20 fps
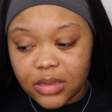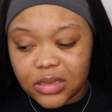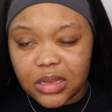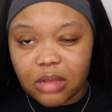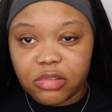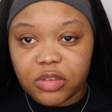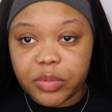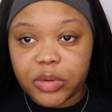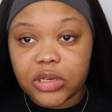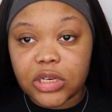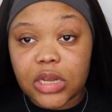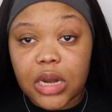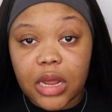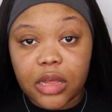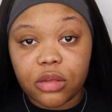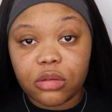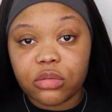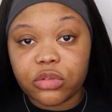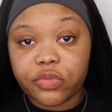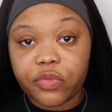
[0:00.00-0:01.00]
same sponge that I
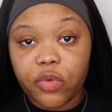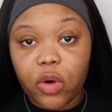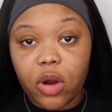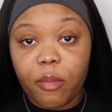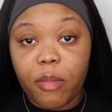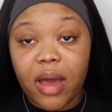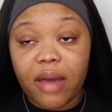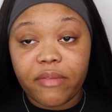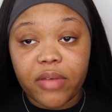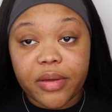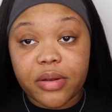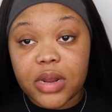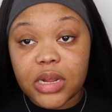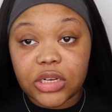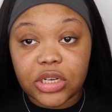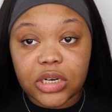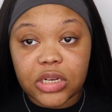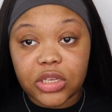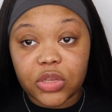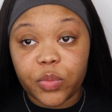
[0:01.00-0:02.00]
use for my
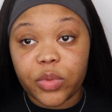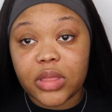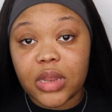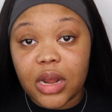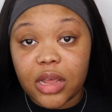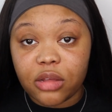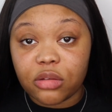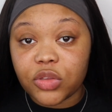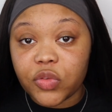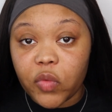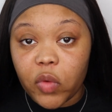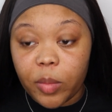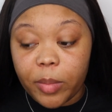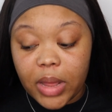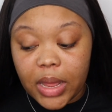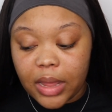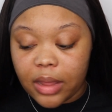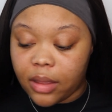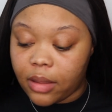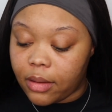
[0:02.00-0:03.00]
foundation is the one that I use for
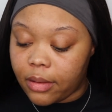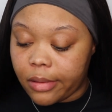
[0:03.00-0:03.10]
my